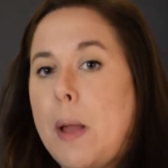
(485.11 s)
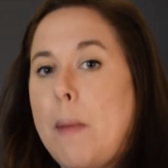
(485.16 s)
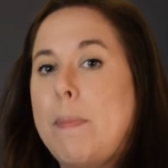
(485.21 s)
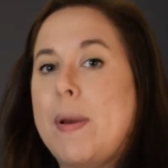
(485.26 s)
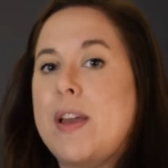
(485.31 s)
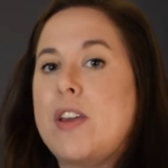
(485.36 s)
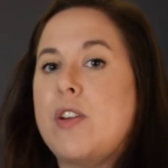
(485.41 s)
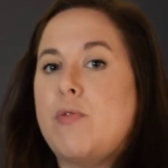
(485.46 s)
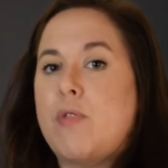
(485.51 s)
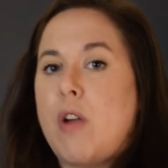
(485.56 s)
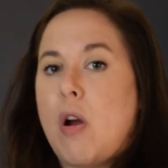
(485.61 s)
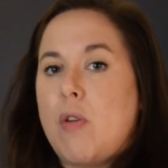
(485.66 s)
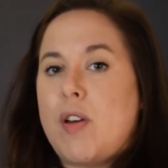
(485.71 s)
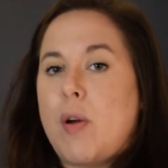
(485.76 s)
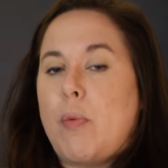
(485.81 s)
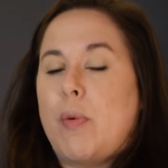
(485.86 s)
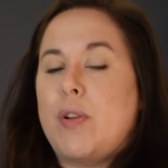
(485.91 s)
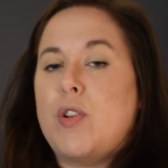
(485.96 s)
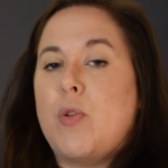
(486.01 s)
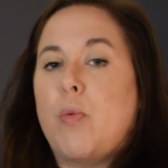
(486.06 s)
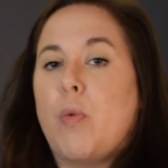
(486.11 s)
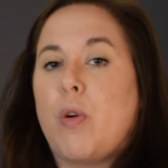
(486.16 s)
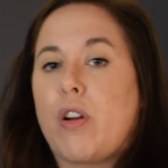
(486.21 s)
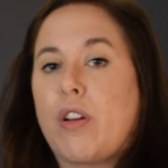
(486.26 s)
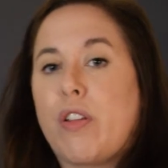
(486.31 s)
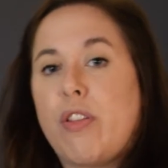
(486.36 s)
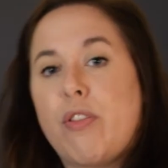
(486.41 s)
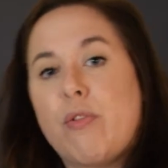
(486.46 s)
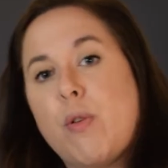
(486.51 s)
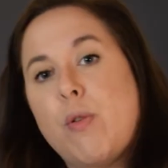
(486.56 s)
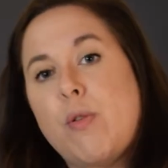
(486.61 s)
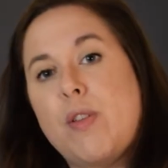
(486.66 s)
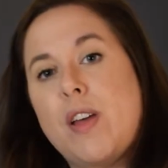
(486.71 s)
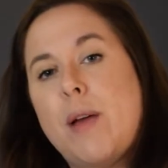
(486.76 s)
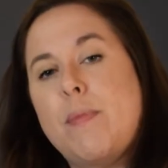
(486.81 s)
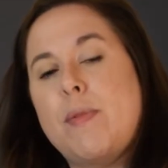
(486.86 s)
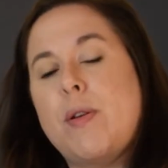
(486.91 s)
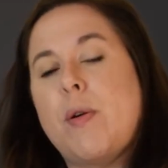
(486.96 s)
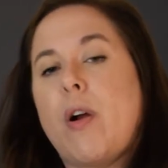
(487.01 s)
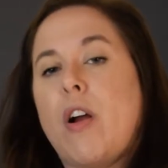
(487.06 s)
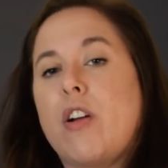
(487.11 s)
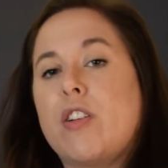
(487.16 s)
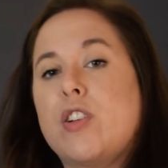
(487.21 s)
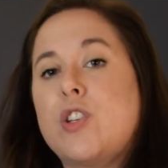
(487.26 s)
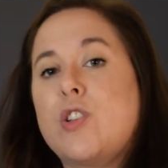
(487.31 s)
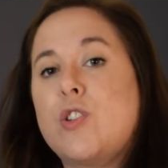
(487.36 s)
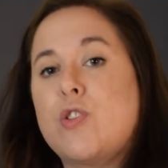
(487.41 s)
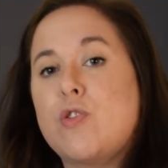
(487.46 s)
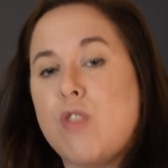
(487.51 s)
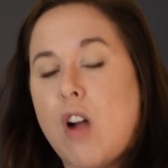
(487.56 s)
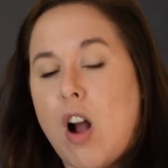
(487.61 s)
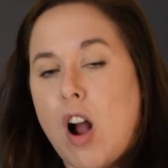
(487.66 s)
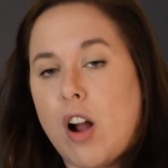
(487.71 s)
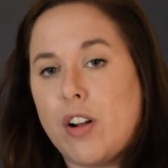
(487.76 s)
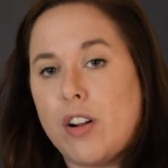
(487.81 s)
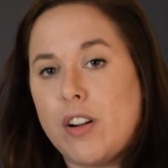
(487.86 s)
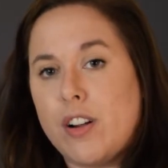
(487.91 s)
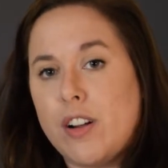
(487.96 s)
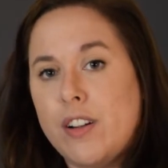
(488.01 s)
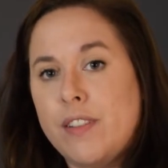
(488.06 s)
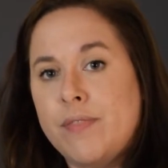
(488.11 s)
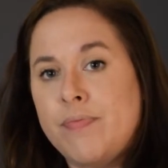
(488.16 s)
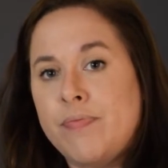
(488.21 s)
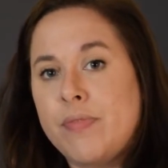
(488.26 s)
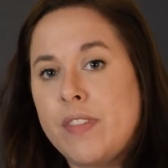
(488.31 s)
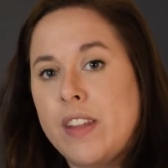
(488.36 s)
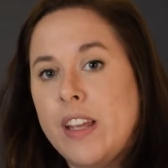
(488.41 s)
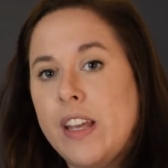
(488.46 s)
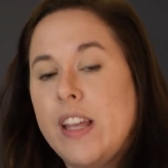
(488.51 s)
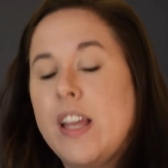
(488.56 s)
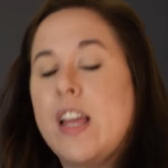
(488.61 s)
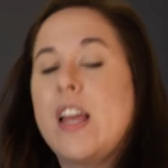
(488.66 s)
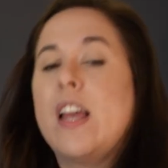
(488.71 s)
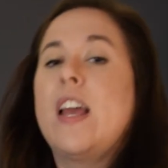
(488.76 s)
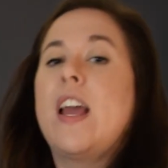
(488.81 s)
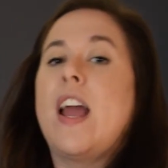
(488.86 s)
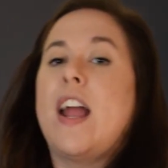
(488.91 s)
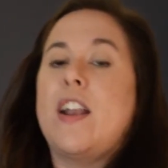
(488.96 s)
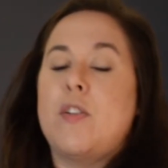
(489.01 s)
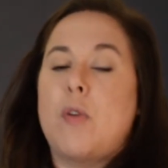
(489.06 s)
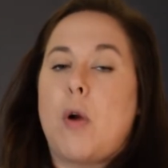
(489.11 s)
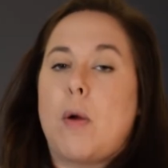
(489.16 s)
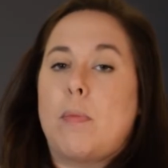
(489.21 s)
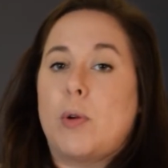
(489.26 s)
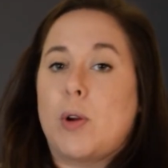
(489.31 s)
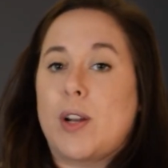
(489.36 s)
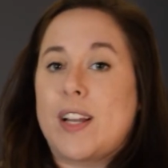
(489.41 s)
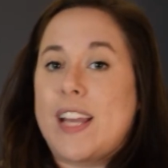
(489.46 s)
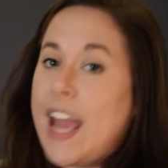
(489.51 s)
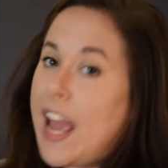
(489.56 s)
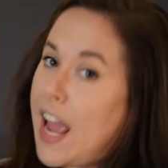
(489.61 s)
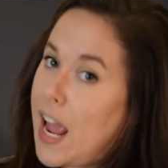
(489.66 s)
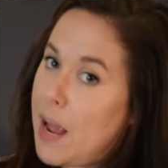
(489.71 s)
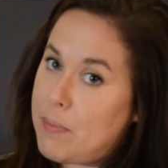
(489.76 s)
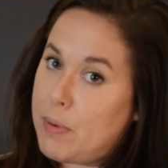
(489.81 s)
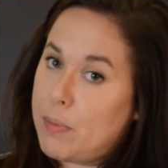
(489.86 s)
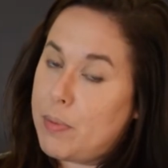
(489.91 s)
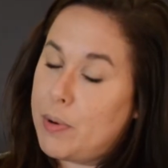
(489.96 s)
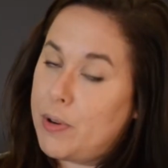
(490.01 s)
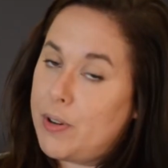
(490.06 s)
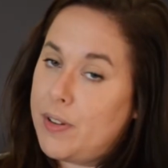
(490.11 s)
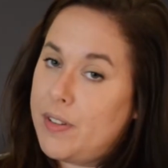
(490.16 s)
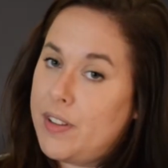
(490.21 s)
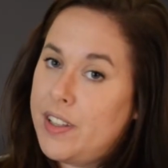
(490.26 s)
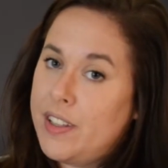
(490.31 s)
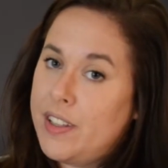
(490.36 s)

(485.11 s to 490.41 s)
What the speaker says: but you know that when you work through them, you are stronger and you are more capable?